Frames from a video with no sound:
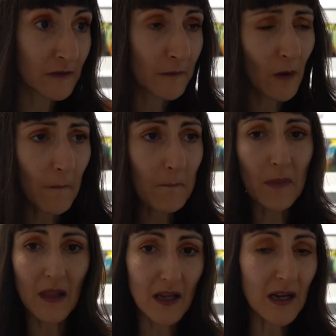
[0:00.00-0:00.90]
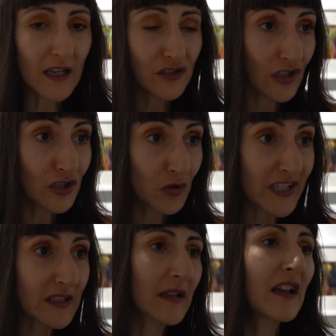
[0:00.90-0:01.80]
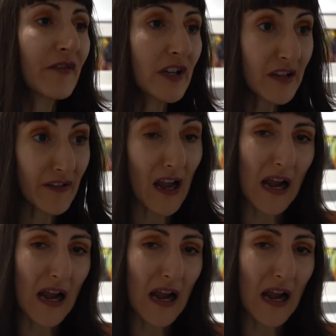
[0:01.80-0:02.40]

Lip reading: So in the street, even if